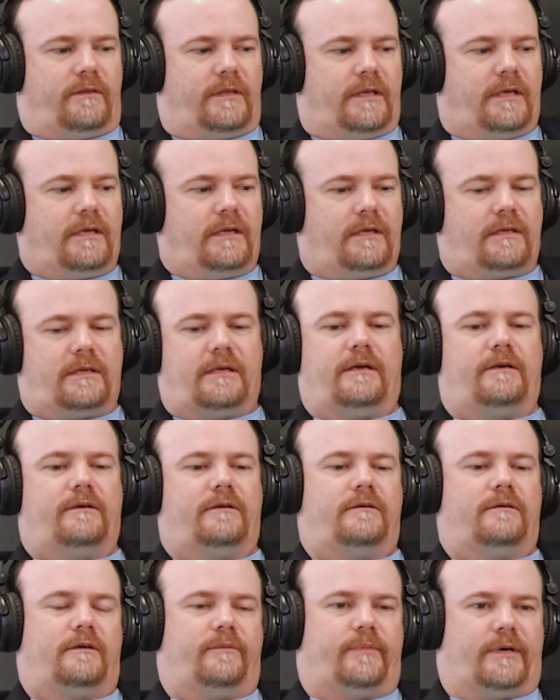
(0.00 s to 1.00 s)
they
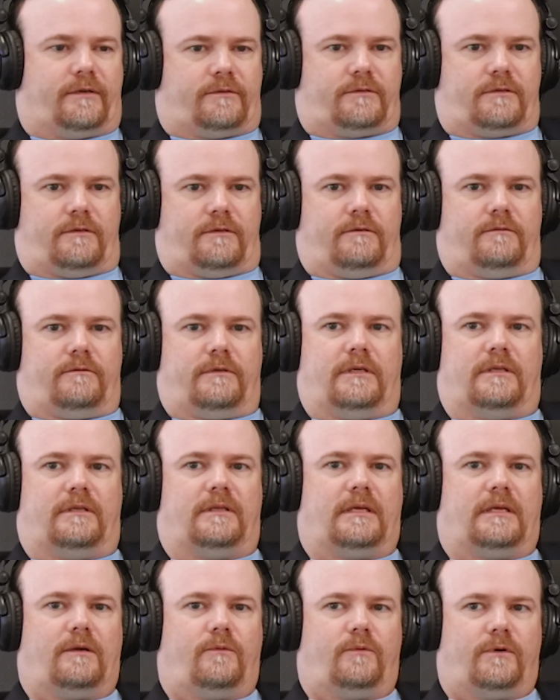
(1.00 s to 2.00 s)
care about you
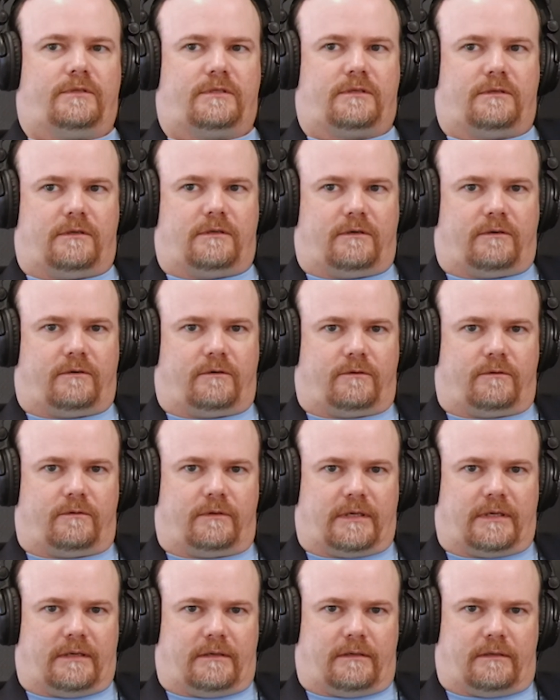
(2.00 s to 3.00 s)
and they want to know
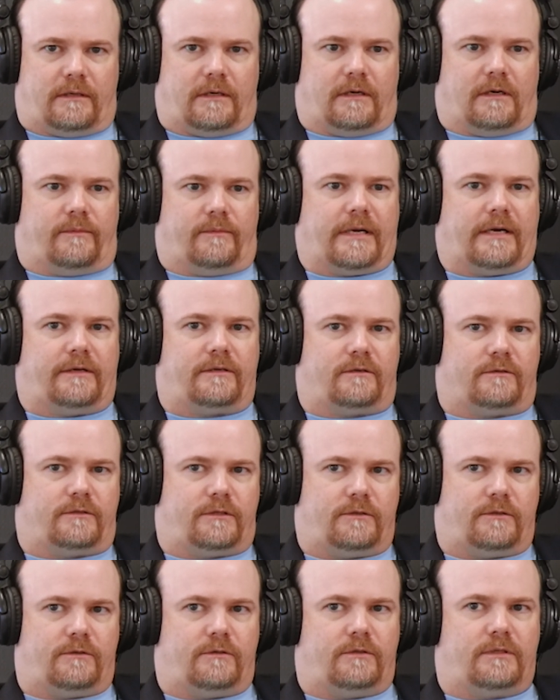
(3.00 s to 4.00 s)
how you're
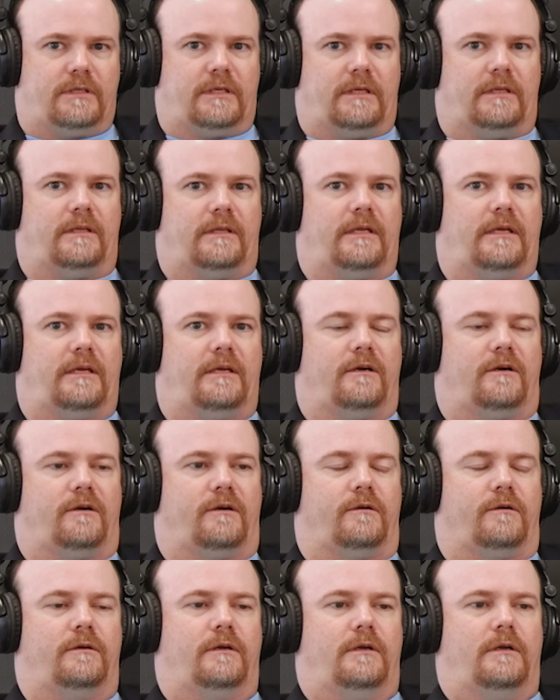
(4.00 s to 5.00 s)
doing, and they
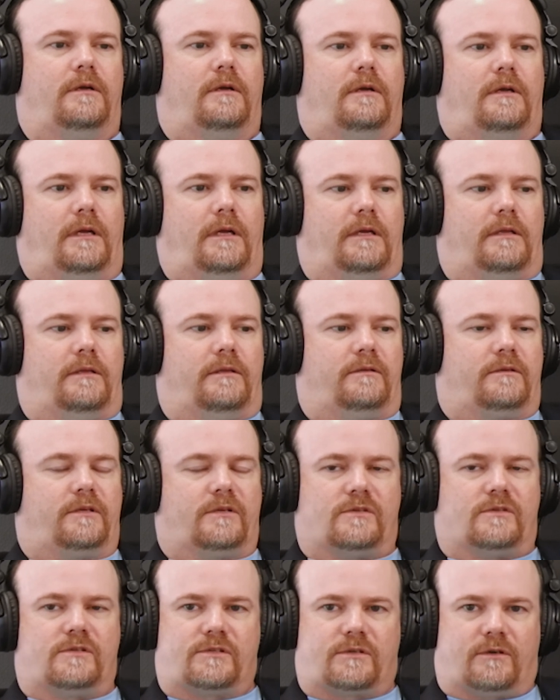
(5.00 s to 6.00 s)
are
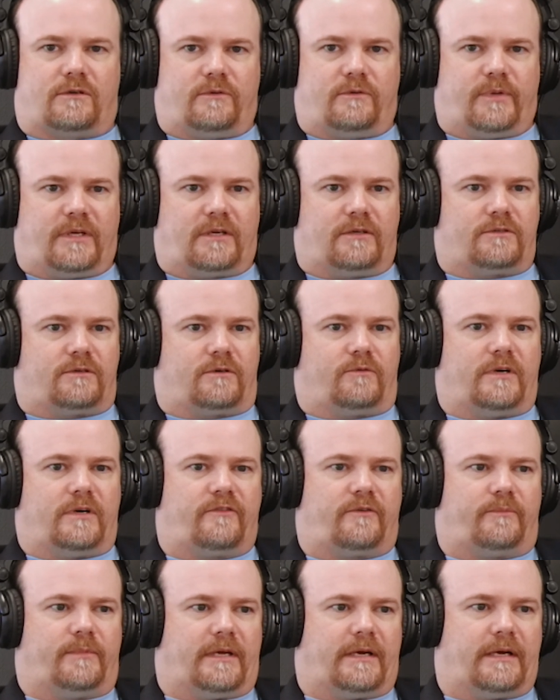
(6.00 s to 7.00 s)
concerned because you're away
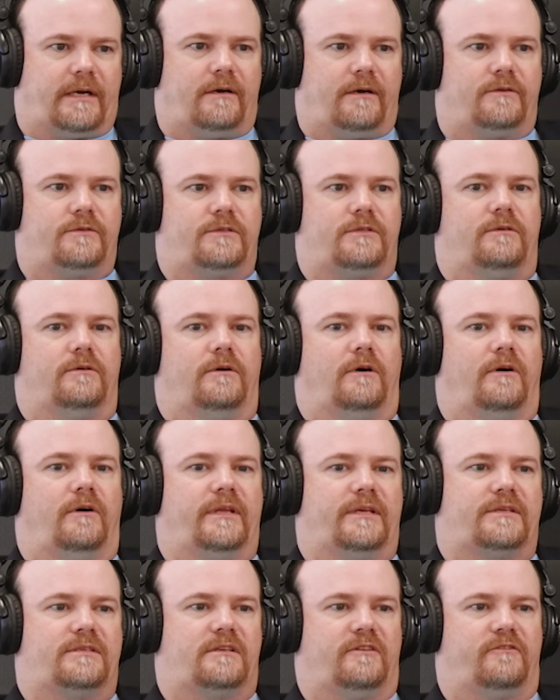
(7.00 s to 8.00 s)
from the house. You know, all
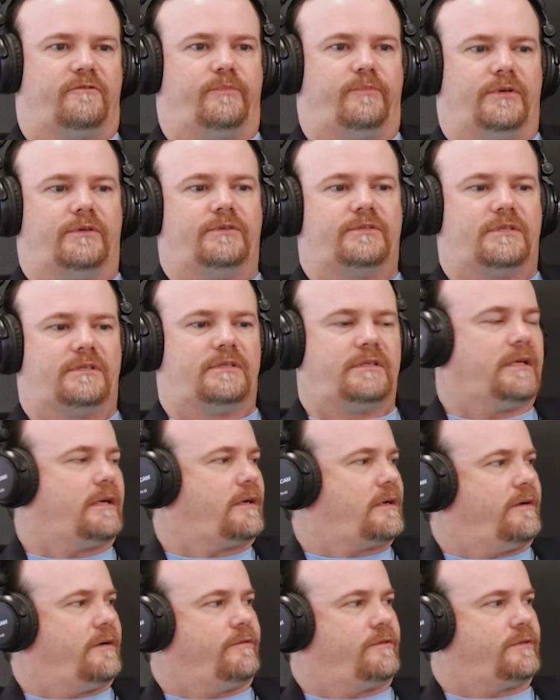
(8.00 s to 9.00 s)
that stuff builds into
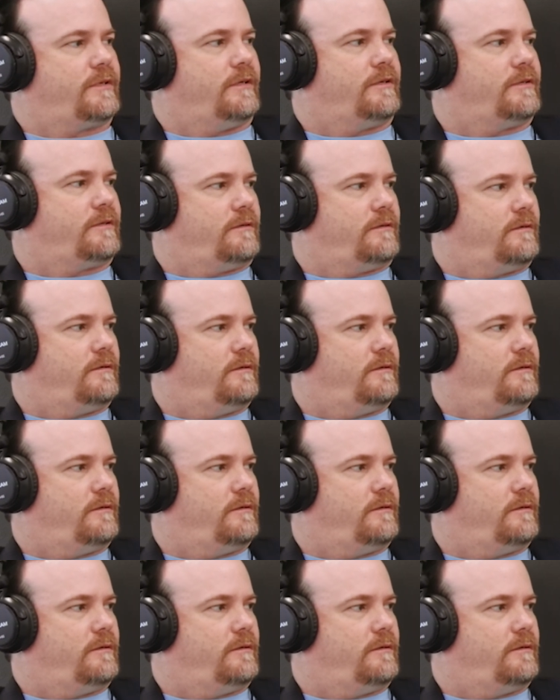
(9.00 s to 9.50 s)
that conversation.